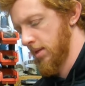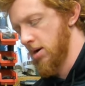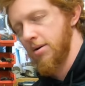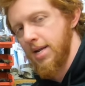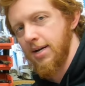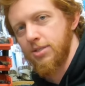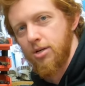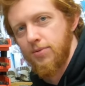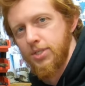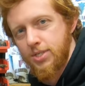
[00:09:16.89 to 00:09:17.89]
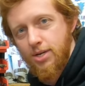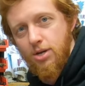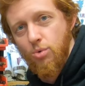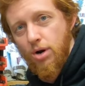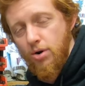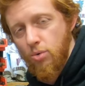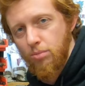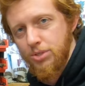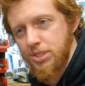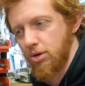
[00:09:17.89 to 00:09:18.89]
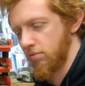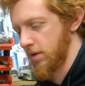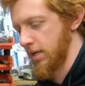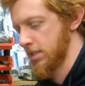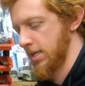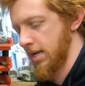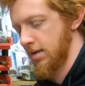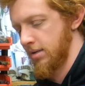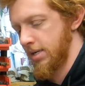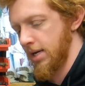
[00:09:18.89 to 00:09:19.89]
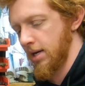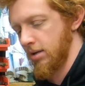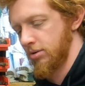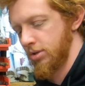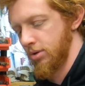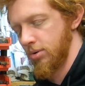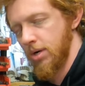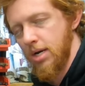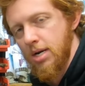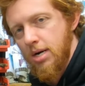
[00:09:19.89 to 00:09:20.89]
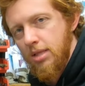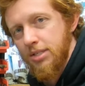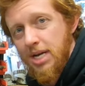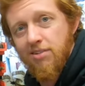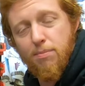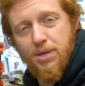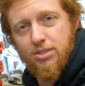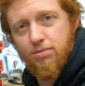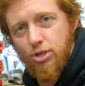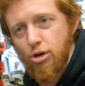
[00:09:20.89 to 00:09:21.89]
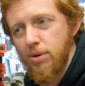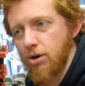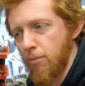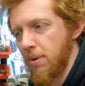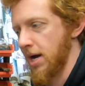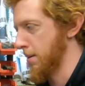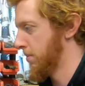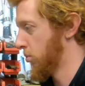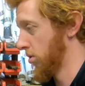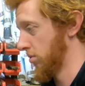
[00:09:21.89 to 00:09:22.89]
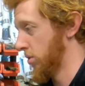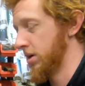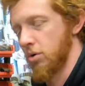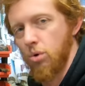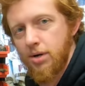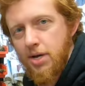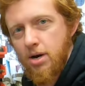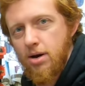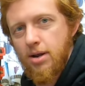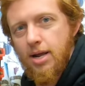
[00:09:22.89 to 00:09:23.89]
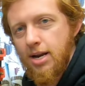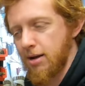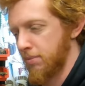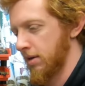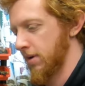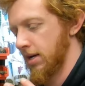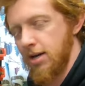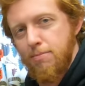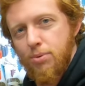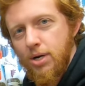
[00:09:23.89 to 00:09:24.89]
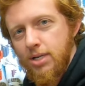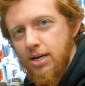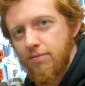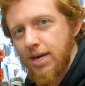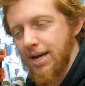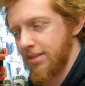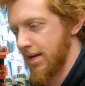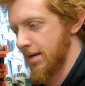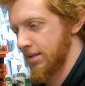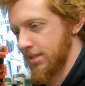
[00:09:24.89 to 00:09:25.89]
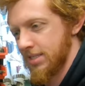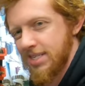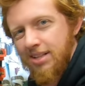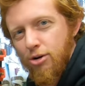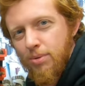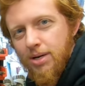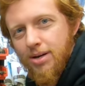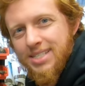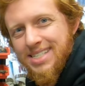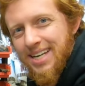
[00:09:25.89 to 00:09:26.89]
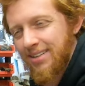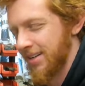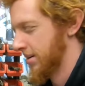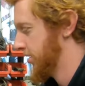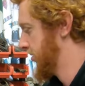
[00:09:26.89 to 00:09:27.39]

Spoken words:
contact surfaces like you would on a normal steel vise that can dig into the side of a piece of tubing or pipe or what you're working on and end up leaving an imprint of that is a little bit unsightly.